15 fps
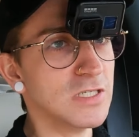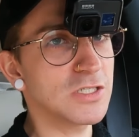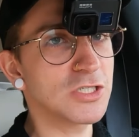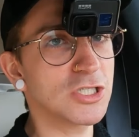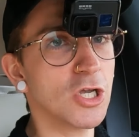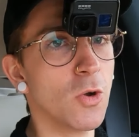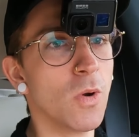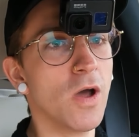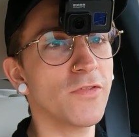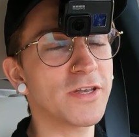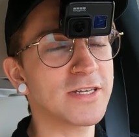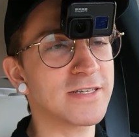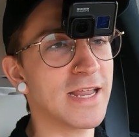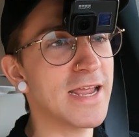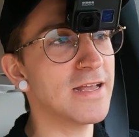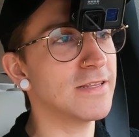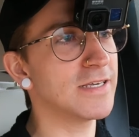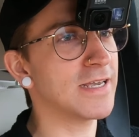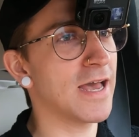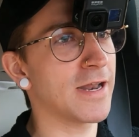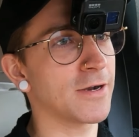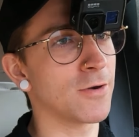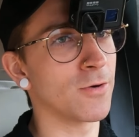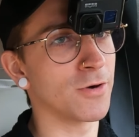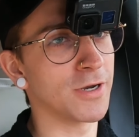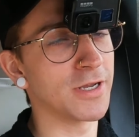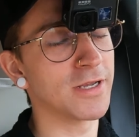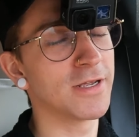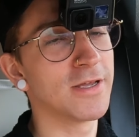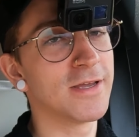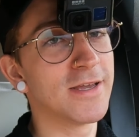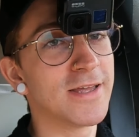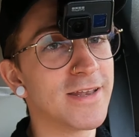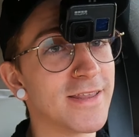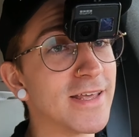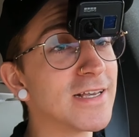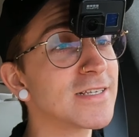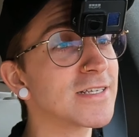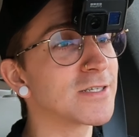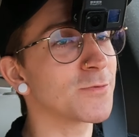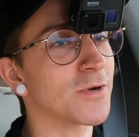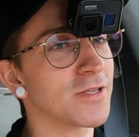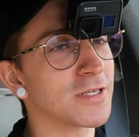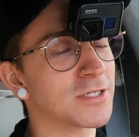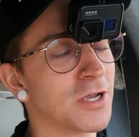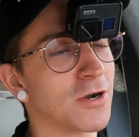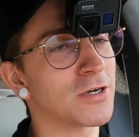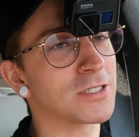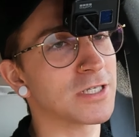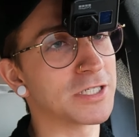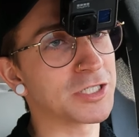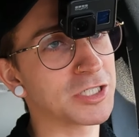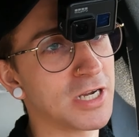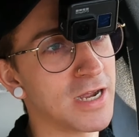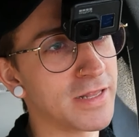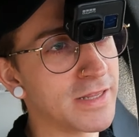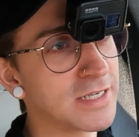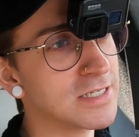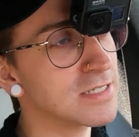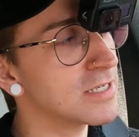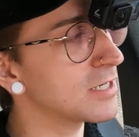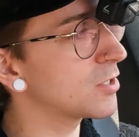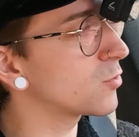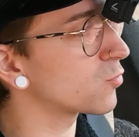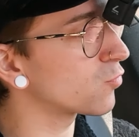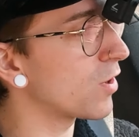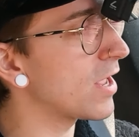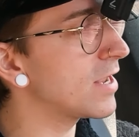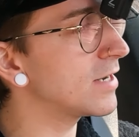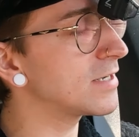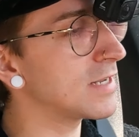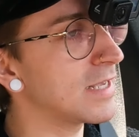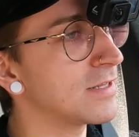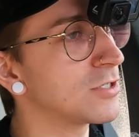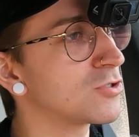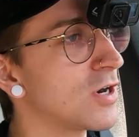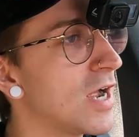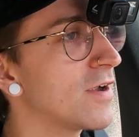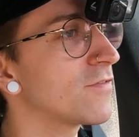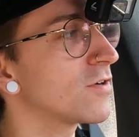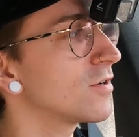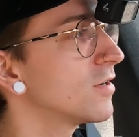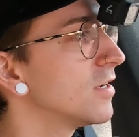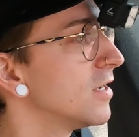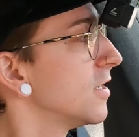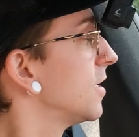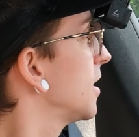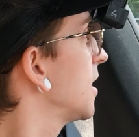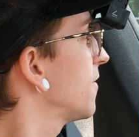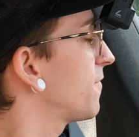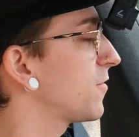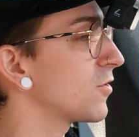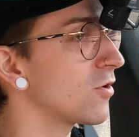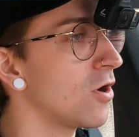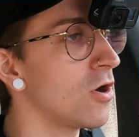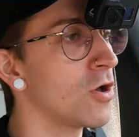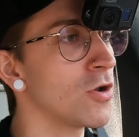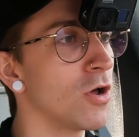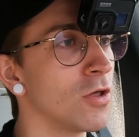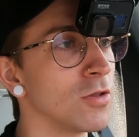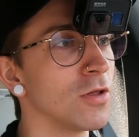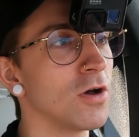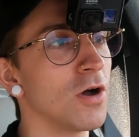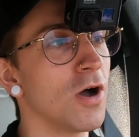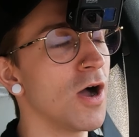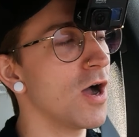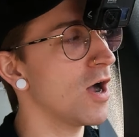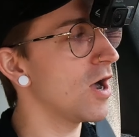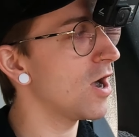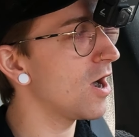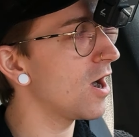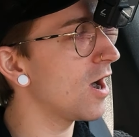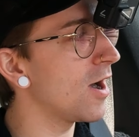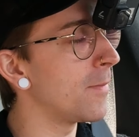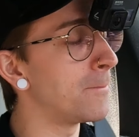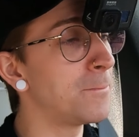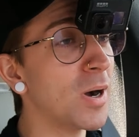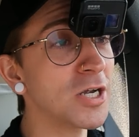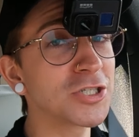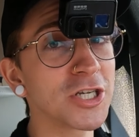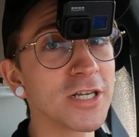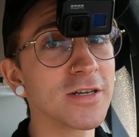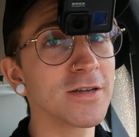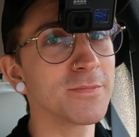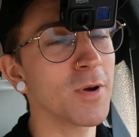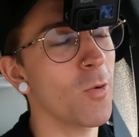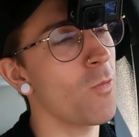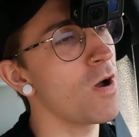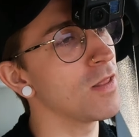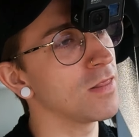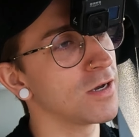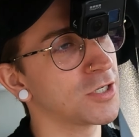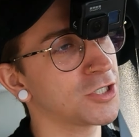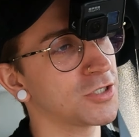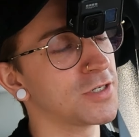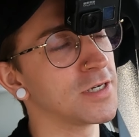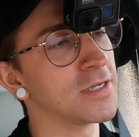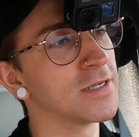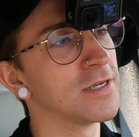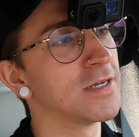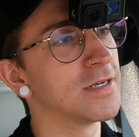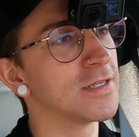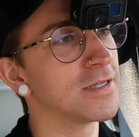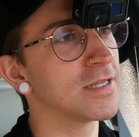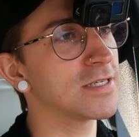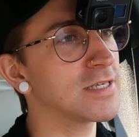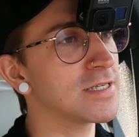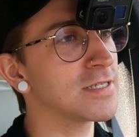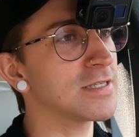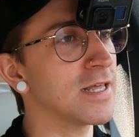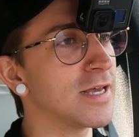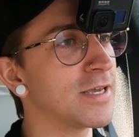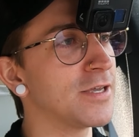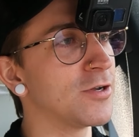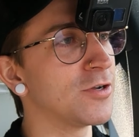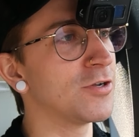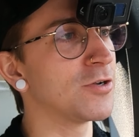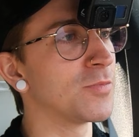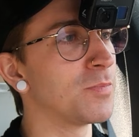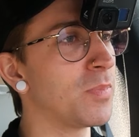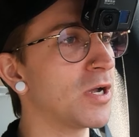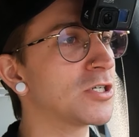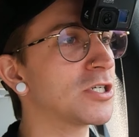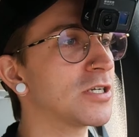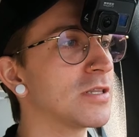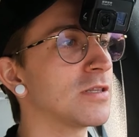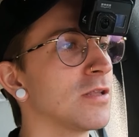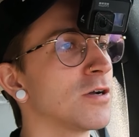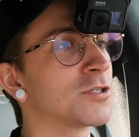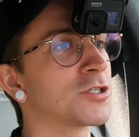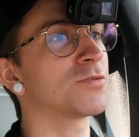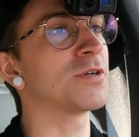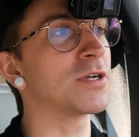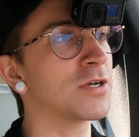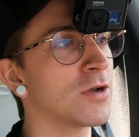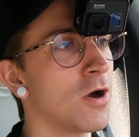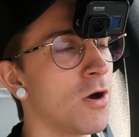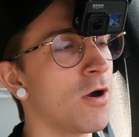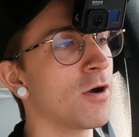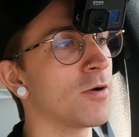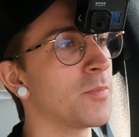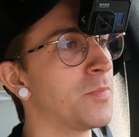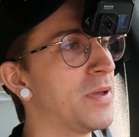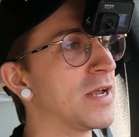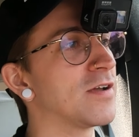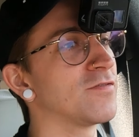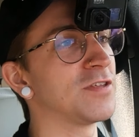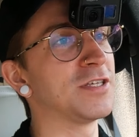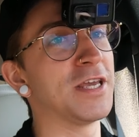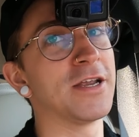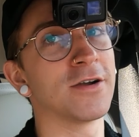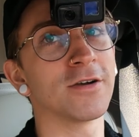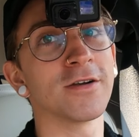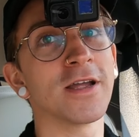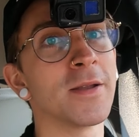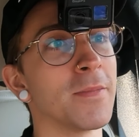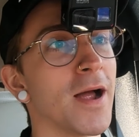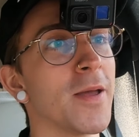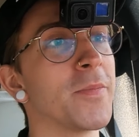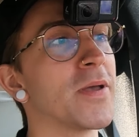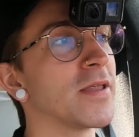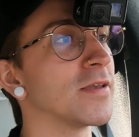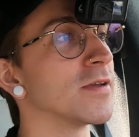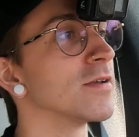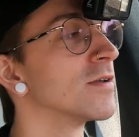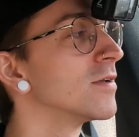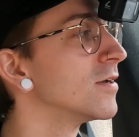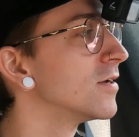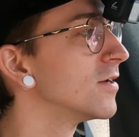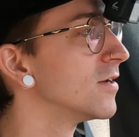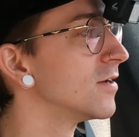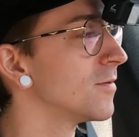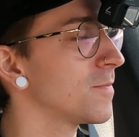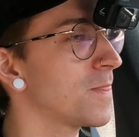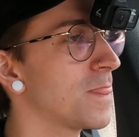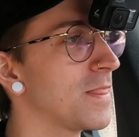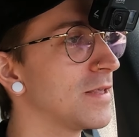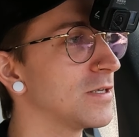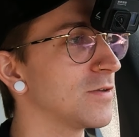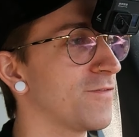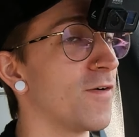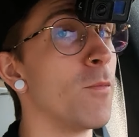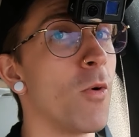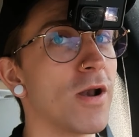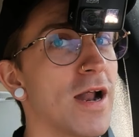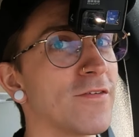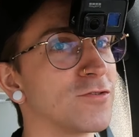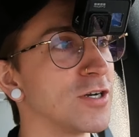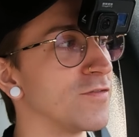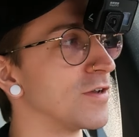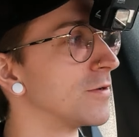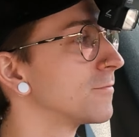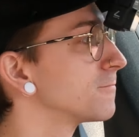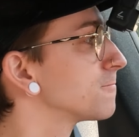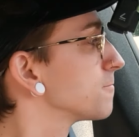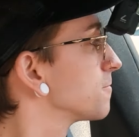So on the daily category, this is where this car is going to shine. This is a great daily driver if you're on a budget but want luxury. This is like your budget luxury car pick of the year, in my opinion, from what I've driven.